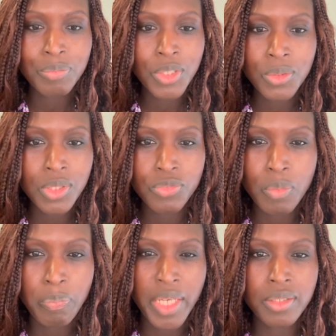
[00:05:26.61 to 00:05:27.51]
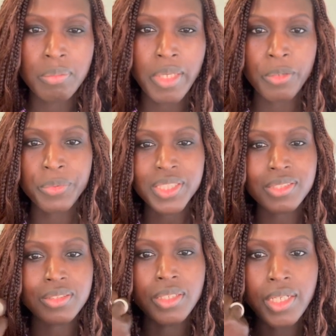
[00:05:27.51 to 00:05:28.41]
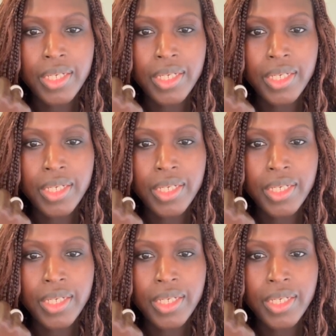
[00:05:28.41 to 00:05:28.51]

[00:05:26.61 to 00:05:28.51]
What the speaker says: because of the pain in my wrists.